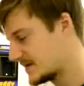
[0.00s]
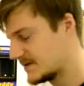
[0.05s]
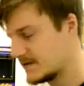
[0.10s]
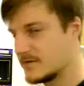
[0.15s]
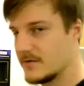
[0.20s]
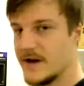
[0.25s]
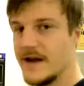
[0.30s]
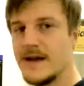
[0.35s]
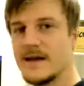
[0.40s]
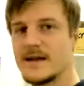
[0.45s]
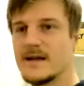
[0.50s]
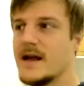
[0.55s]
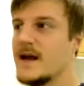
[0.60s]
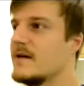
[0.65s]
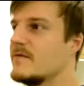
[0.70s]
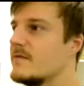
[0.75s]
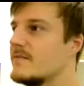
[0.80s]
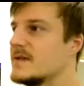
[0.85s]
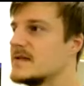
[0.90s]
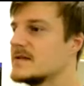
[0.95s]
Great. Can I
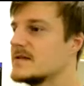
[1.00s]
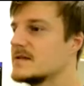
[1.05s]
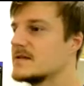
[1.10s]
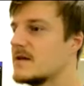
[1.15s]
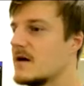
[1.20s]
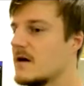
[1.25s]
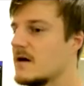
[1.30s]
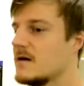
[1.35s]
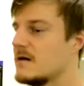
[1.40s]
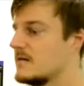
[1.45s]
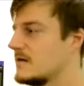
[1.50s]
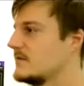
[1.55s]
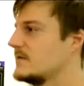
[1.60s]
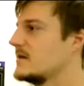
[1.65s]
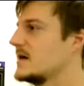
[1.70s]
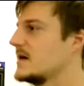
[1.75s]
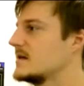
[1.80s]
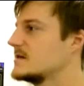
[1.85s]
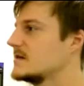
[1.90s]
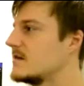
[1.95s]
have a business card? I'll give
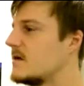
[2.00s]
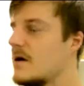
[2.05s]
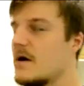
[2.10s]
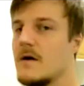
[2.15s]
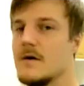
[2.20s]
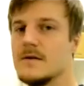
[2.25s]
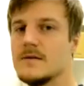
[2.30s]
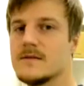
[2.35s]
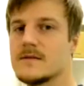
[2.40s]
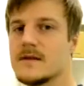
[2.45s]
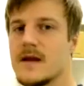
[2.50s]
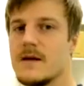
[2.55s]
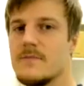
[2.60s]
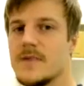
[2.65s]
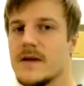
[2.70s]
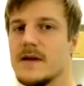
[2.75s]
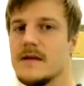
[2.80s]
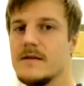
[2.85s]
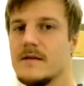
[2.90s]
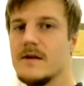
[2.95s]
you guys a call and
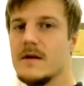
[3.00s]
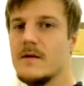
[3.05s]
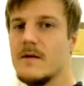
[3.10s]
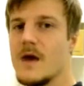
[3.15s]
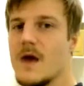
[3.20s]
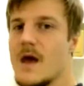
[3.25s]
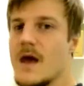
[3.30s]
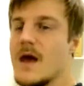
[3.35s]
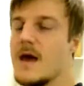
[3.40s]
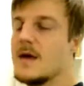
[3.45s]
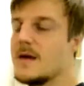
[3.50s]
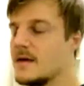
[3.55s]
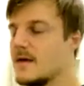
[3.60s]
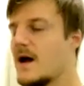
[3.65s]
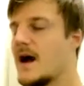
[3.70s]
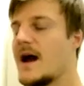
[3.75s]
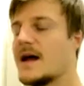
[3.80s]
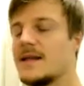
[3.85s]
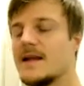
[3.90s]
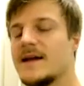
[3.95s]
stop in.
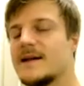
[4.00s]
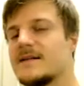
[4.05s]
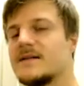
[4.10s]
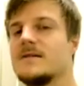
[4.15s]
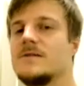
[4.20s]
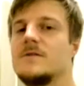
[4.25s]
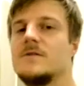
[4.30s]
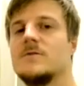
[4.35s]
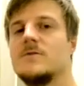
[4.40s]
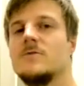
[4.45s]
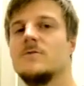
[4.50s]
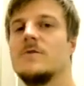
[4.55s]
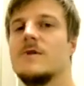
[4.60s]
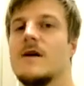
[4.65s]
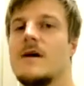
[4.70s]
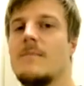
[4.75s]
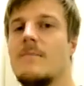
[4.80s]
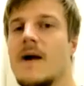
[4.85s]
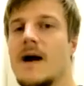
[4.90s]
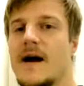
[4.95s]
I like to do
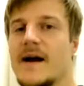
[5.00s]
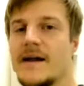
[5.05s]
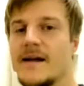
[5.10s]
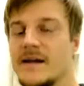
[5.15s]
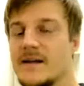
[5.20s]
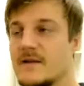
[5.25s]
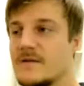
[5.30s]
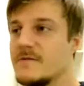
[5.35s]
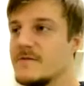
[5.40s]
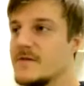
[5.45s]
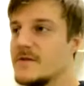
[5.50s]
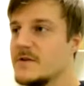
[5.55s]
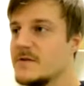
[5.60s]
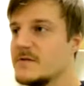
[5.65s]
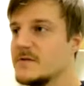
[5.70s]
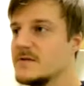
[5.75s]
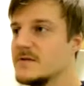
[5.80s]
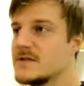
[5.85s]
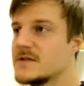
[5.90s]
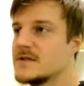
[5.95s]
my
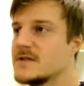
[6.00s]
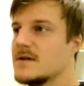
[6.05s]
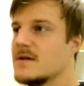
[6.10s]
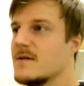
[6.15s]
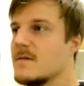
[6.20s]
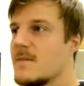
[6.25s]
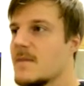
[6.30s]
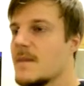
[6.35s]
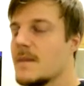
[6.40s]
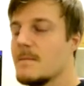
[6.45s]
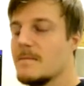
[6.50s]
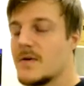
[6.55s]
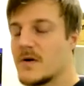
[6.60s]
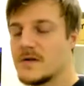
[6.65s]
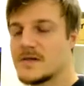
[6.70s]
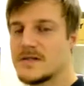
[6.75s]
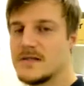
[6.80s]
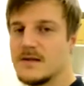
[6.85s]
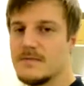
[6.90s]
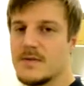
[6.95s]
interviews
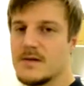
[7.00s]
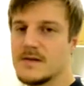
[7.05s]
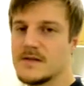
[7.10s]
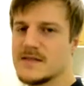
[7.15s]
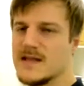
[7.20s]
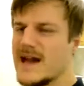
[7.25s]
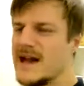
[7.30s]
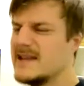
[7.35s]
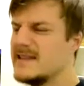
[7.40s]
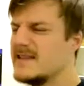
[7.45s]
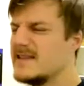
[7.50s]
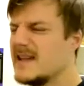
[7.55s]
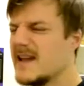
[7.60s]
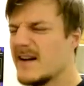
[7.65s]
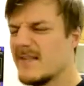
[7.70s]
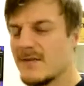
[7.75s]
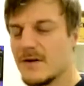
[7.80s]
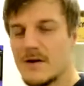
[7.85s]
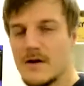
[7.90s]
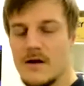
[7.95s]
person to person. I
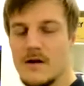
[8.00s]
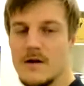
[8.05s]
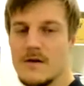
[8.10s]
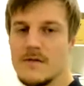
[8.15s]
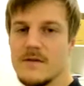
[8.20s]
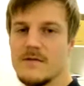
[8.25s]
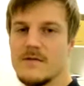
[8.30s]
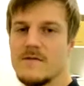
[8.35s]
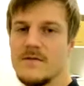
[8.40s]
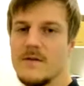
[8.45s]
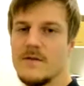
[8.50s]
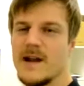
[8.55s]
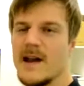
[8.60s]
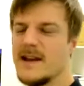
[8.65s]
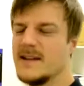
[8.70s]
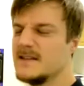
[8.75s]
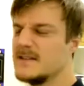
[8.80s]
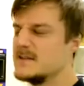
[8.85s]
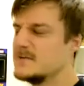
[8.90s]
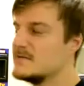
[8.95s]
never call on the phone.
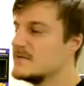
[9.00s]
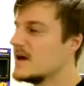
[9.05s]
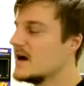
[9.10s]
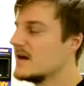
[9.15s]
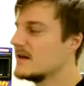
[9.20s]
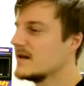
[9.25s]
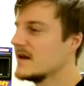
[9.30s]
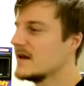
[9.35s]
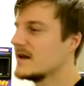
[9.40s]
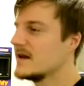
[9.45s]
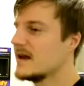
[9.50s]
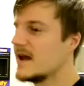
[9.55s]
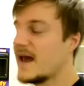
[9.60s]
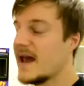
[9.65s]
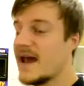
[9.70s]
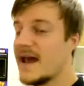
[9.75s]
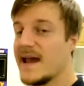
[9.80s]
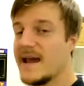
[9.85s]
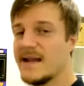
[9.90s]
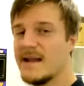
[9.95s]
I do not like it. I
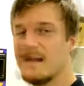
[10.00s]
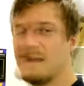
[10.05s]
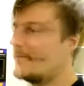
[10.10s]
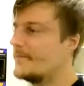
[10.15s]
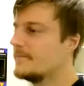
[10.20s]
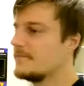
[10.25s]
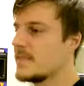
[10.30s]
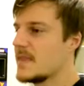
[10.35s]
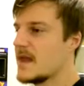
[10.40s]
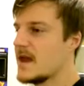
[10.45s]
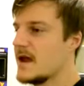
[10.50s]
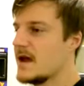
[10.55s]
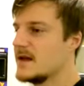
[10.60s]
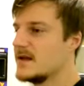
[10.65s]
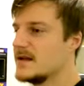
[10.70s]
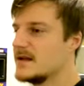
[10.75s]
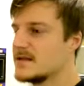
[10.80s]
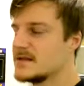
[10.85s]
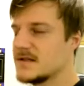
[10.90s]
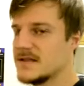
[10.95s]
hate it,
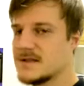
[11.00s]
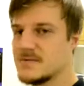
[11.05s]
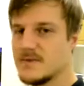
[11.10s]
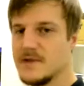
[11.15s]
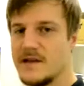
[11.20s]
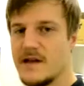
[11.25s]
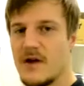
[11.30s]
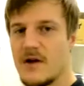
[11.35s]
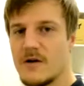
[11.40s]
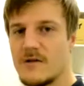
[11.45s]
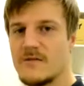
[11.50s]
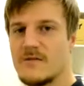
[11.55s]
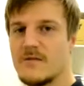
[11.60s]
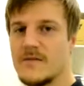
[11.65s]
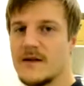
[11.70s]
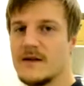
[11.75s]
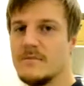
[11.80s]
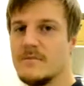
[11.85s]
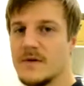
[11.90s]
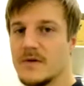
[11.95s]
and it's really hard for
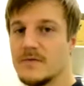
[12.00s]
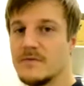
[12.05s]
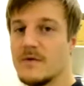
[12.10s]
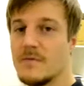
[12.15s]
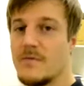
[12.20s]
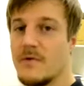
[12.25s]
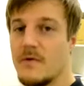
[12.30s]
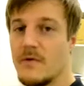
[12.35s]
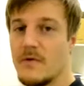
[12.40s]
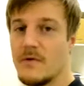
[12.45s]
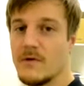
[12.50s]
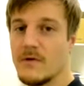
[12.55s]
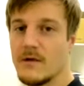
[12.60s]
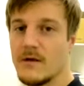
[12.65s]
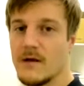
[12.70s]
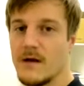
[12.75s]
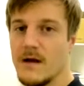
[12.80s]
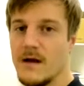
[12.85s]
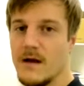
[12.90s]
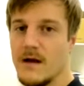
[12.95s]
me to build
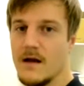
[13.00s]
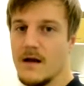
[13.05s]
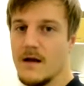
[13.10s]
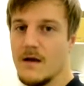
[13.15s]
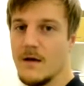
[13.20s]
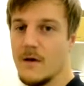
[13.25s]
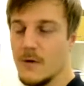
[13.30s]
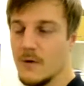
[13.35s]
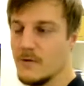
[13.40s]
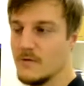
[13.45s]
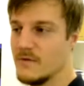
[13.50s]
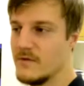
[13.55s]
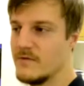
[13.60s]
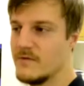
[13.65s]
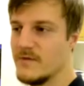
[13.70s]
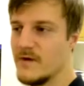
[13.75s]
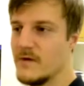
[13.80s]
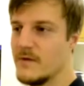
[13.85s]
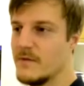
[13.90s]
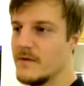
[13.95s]
rapport over the
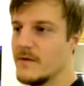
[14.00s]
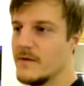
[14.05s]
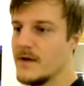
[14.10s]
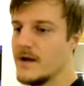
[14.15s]
phone.